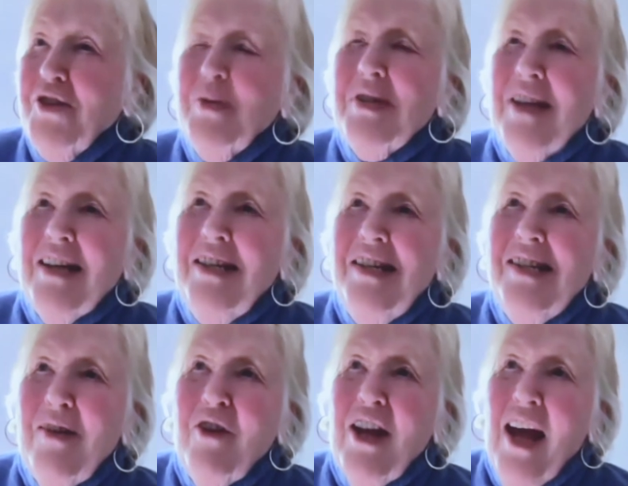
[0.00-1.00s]
this was
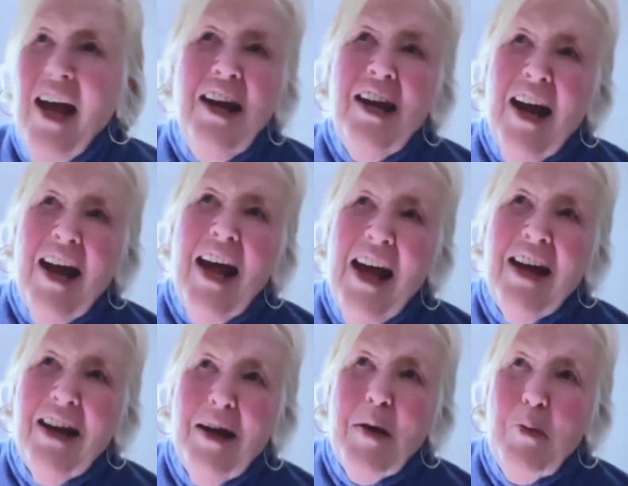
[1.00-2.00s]
1978, and I
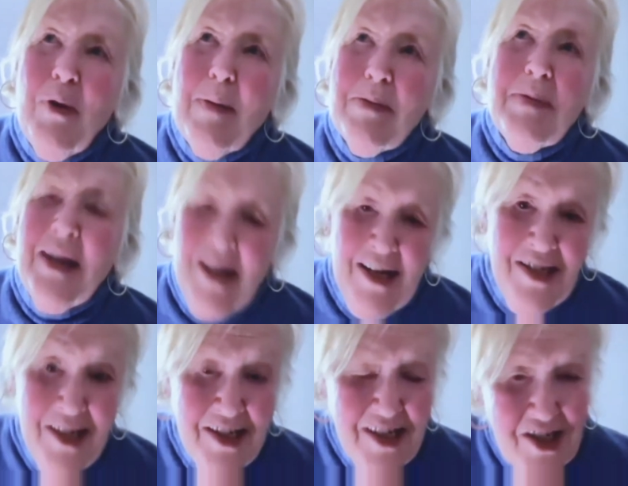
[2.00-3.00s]
had probably a
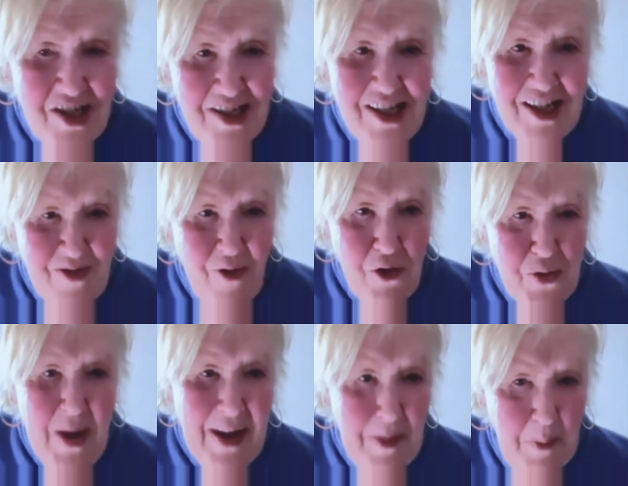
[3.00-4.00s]
1966
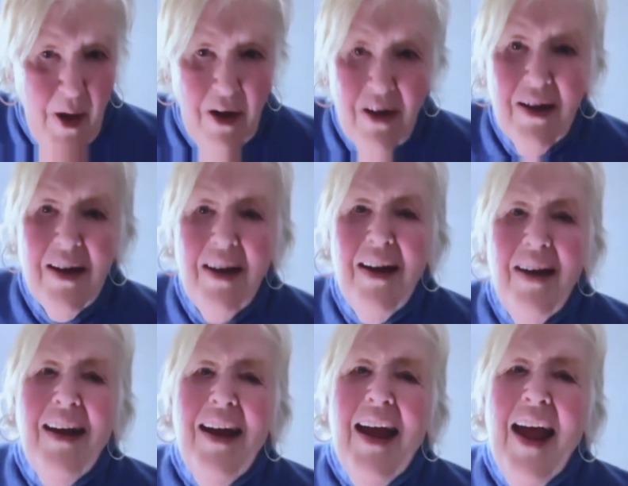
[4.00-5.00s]
Volkswagen Bug,
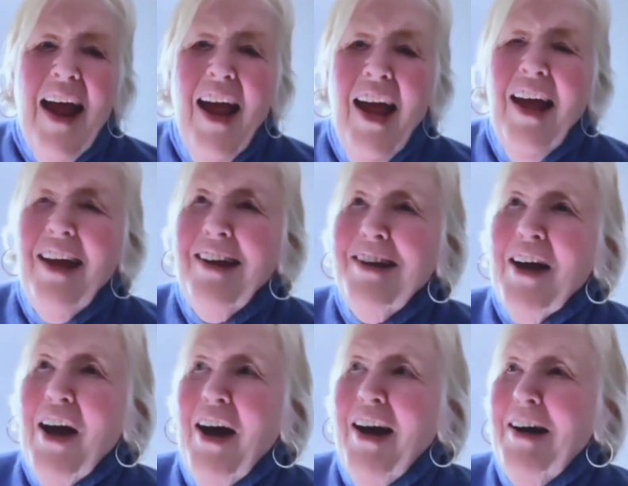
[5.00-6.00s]
and
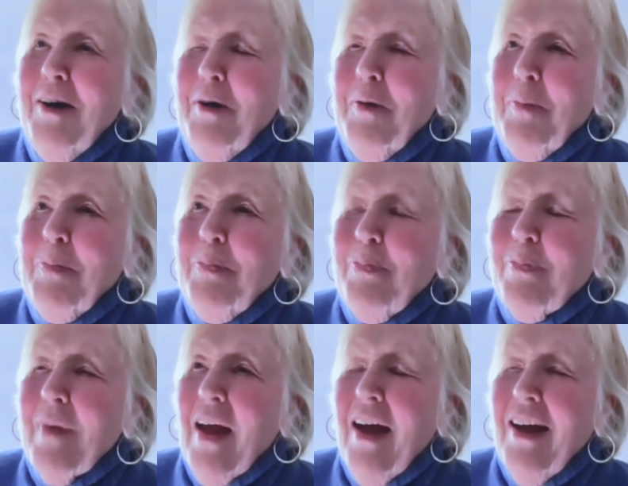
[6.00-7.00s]

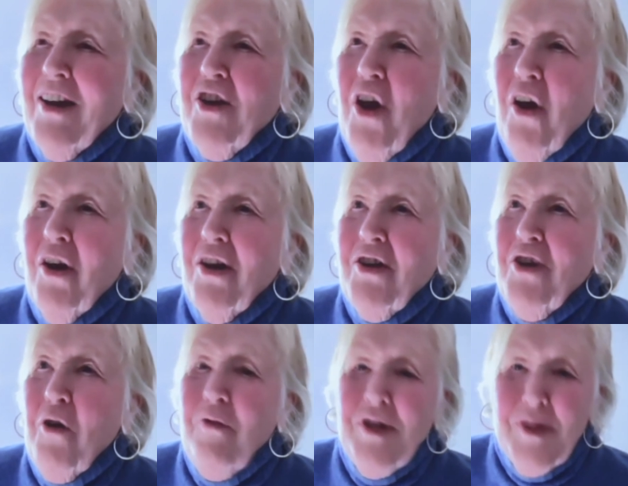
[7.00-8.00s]

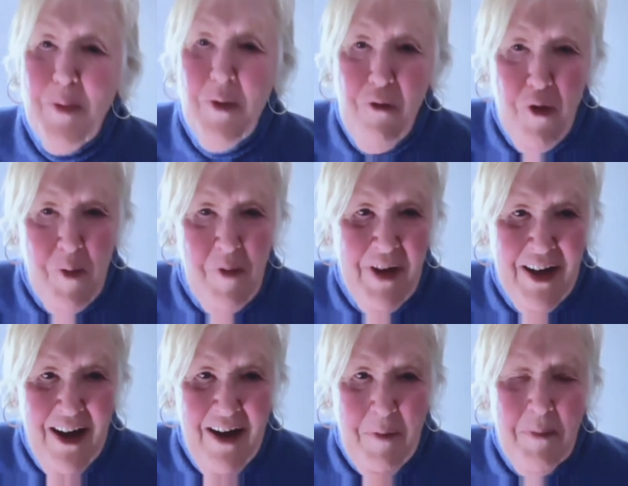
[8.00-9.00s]
no visible form of
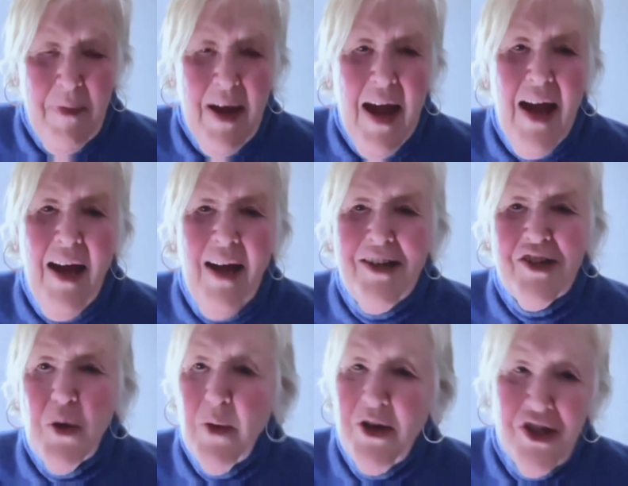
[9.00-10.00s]
income. And
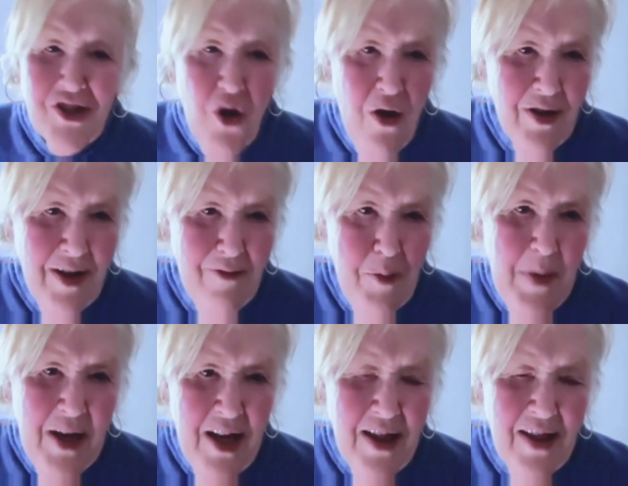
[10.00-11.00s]
so I just called
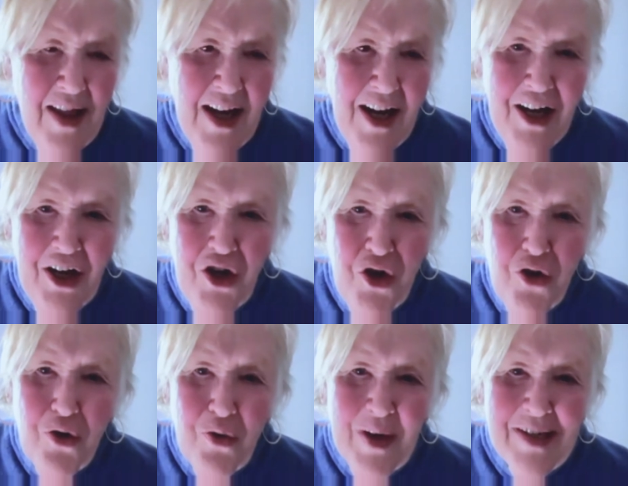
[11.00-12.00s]
everybody that I
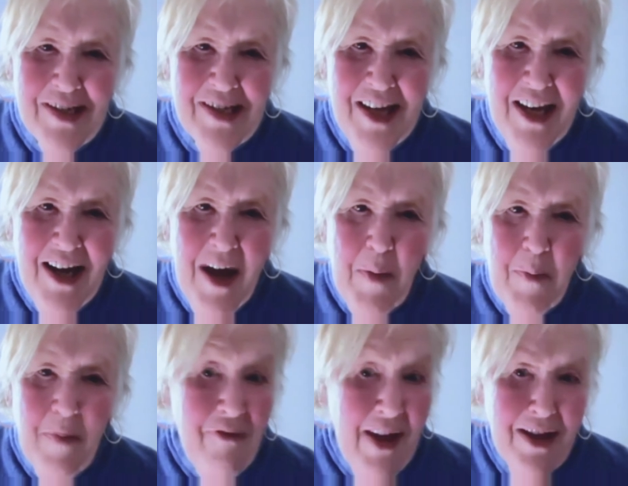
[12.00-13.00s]
knew and said,
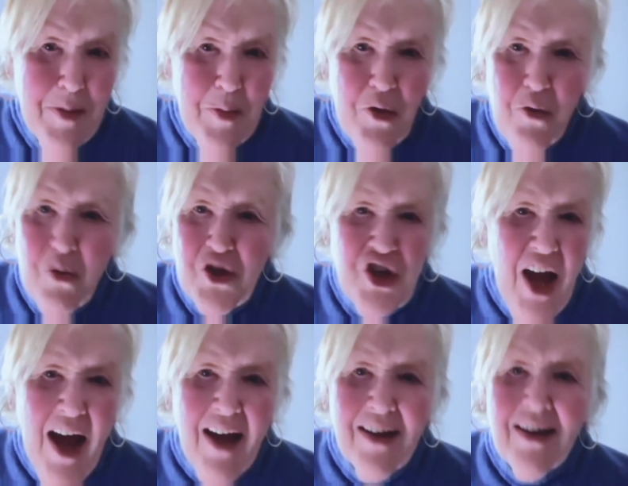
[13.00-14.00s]
"I'm available. What you
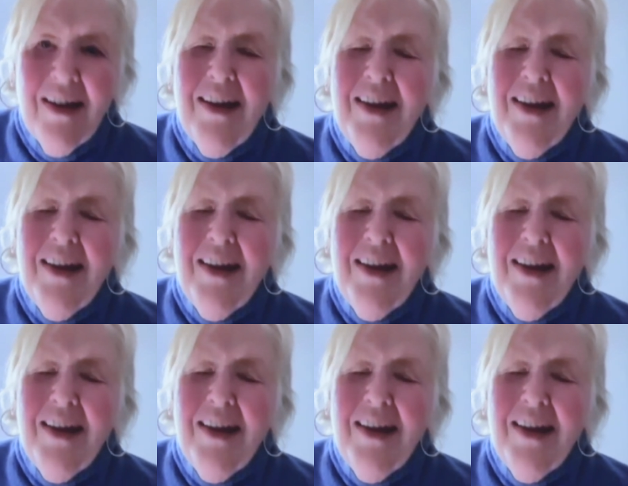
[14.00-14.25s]
got?"